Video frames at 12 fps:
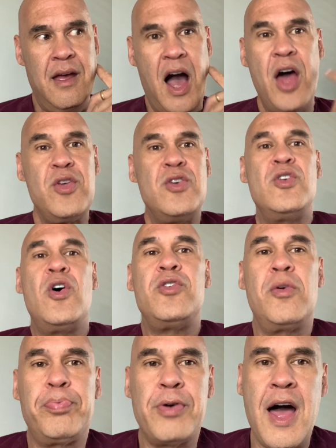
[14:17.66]
How do you know
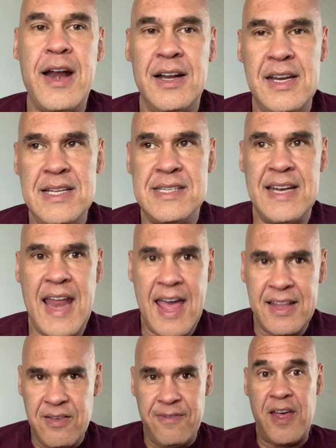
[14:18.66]
your product needs an
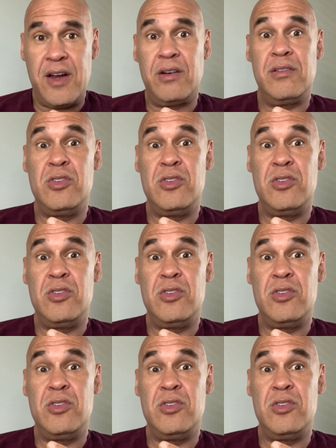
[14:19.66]
activator?